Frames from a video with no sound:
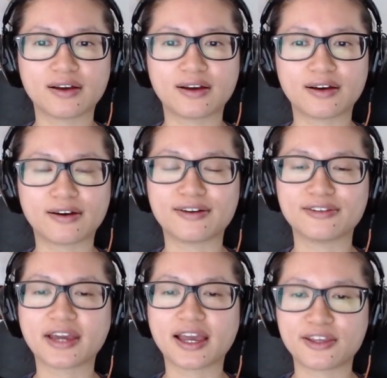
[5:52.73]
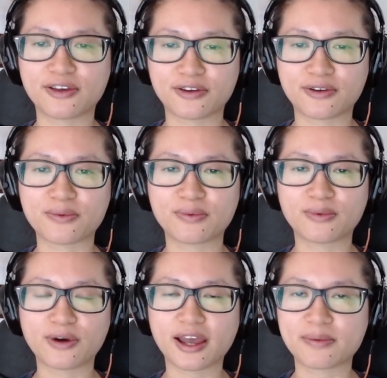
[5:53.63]
"Oh, look at you,
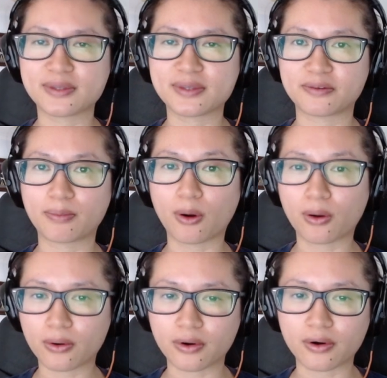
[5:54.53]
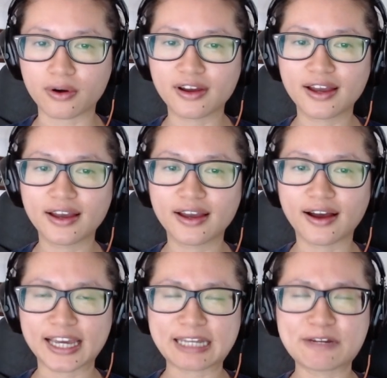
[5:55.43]
what happened to your paw?"
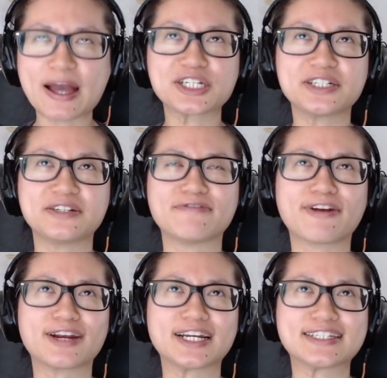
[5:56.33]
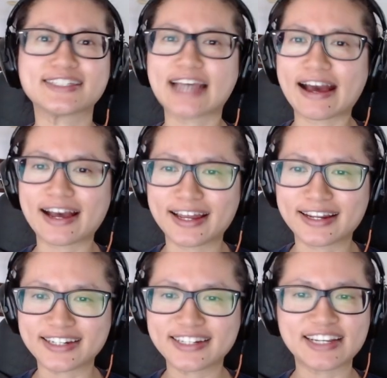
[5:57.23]
I can imagine in a very
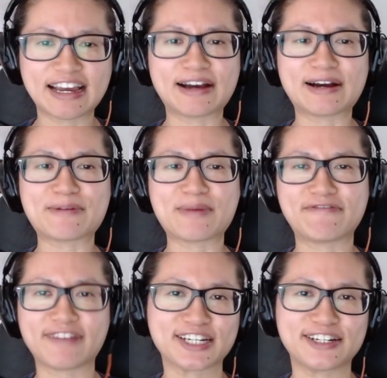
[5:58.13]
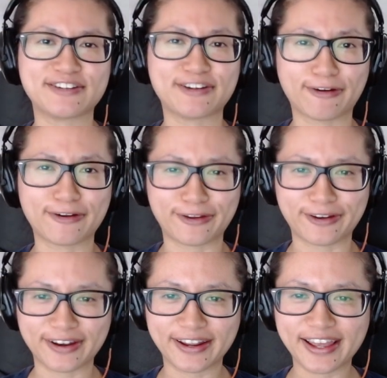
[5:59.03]
sad, affectionate
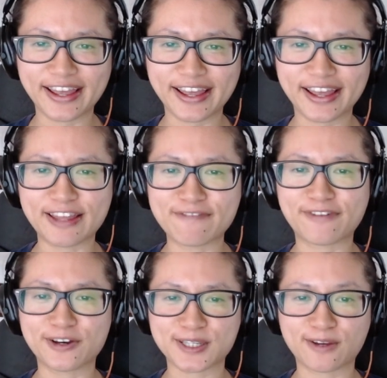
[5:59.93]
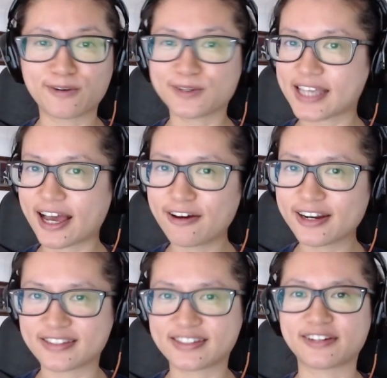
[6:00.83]
tone. And then Phos calls out
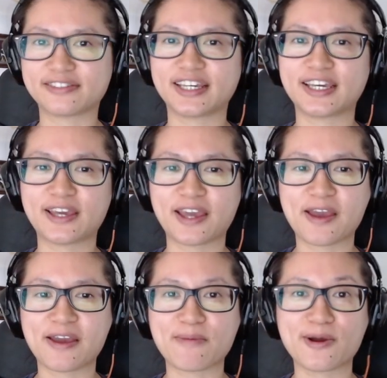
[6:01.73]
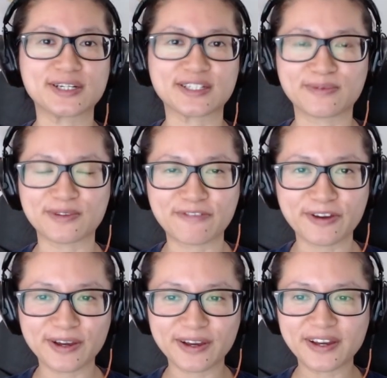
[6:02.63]
and suddenly emerges from the
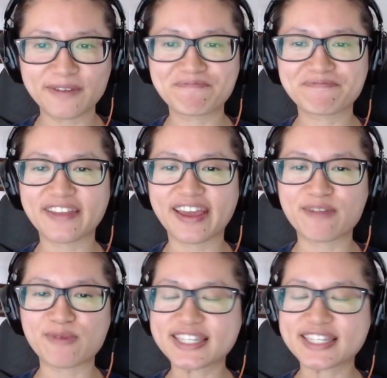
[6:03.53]
fur. And when